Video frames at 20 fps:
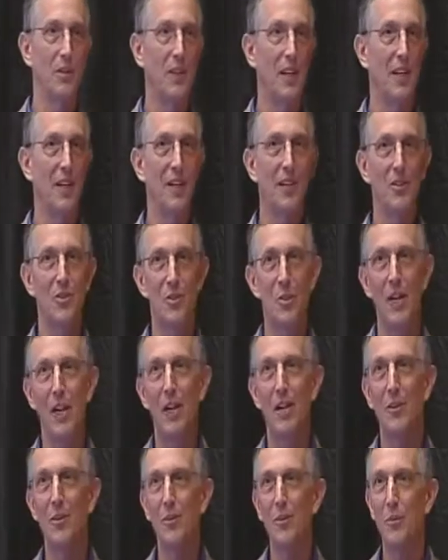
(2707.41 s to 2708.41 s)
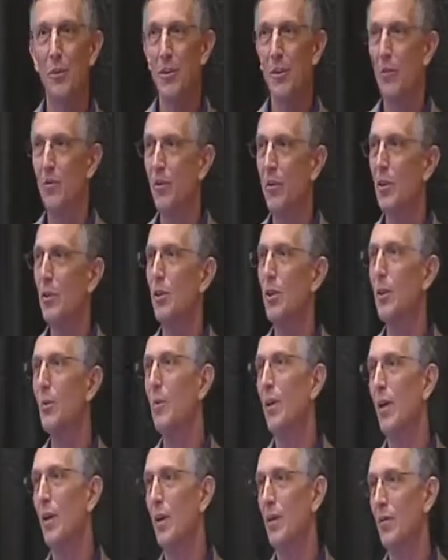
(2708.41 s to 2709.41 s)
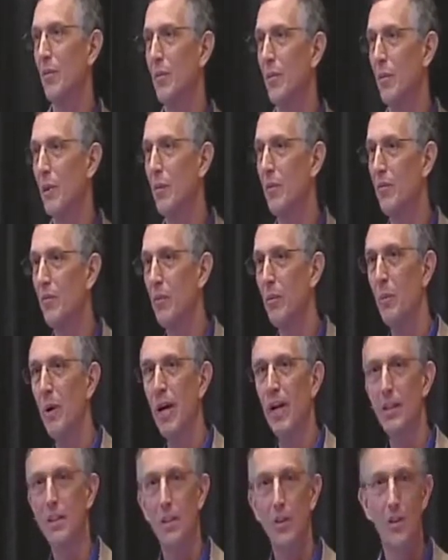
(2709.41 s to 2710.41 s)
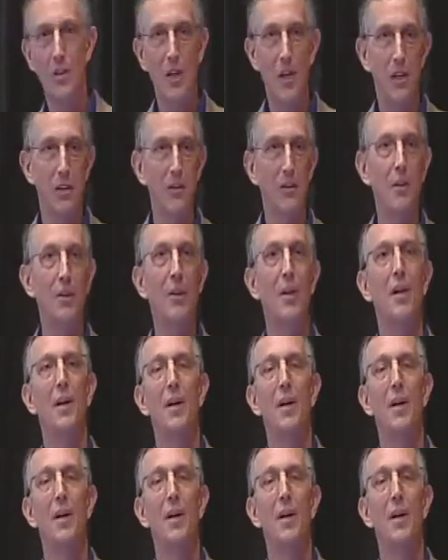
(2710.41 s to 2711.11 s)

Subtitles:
Okay? It's now officially part of the BACnet standard.